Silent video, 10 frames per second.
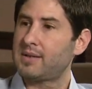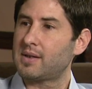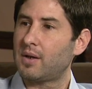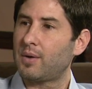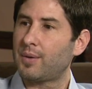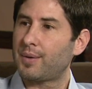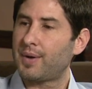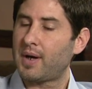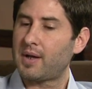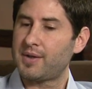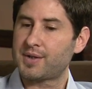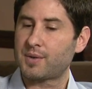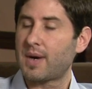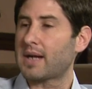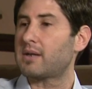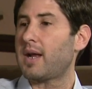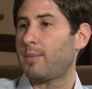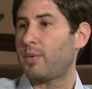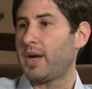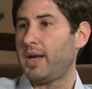So uh, this director
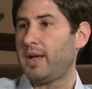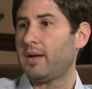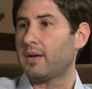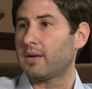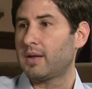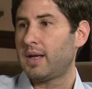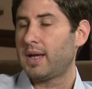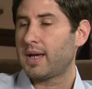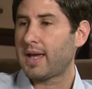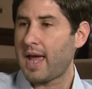named Brin Hill mm-hmm.